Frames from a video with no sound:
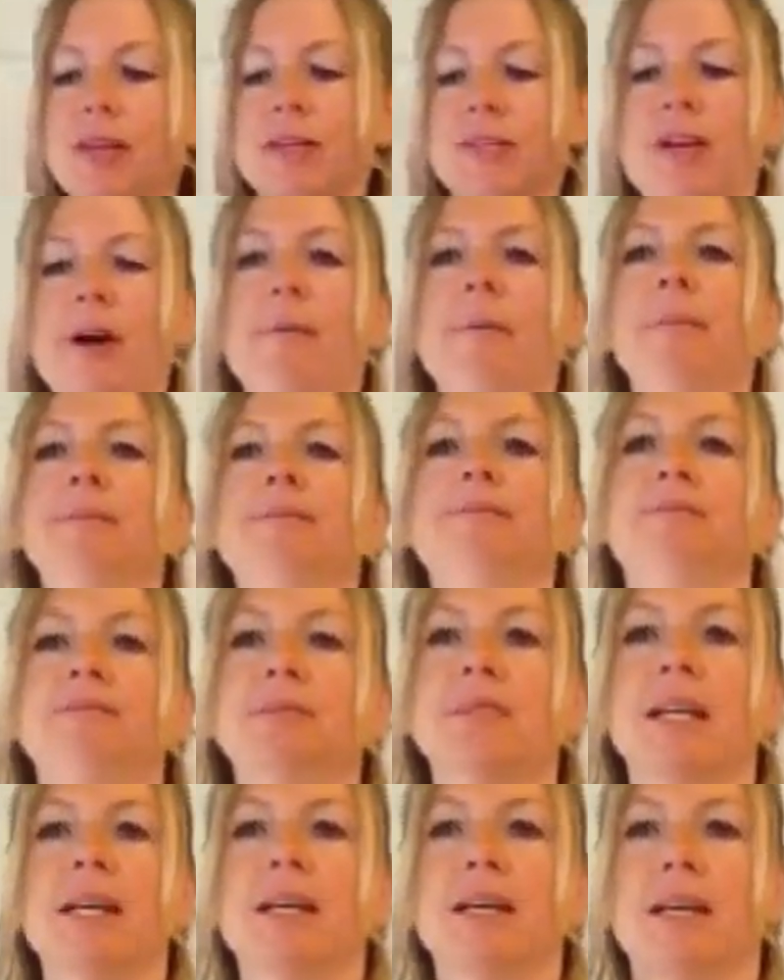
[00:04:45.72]
So
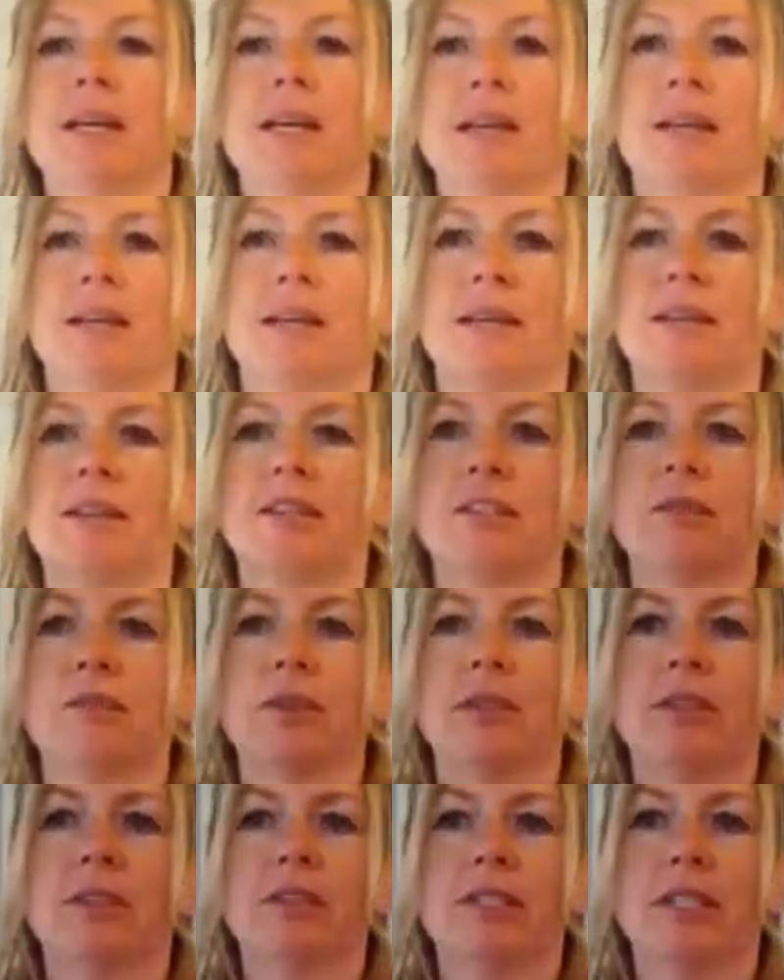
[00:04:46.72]
this is
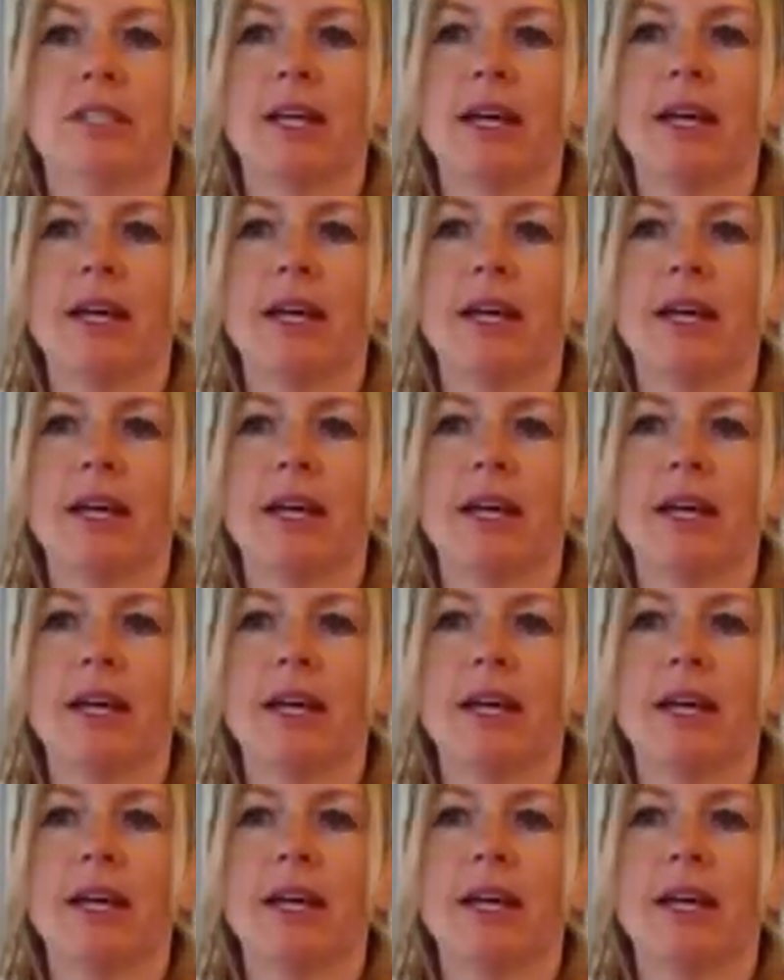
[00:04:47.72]
what it looks